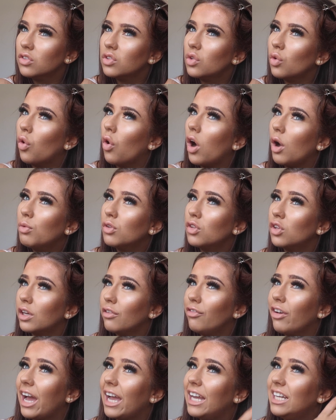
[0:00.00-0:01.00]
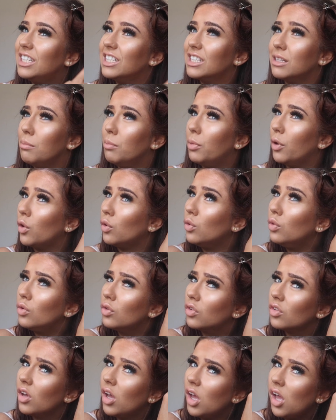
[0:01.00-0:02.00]
store. I was looking for ages in
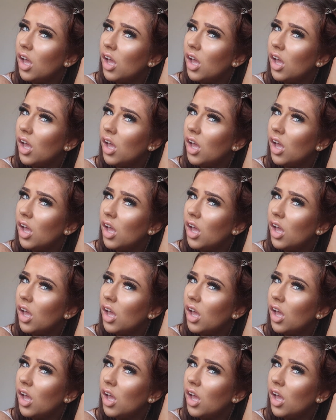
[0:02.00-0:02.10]
Boots,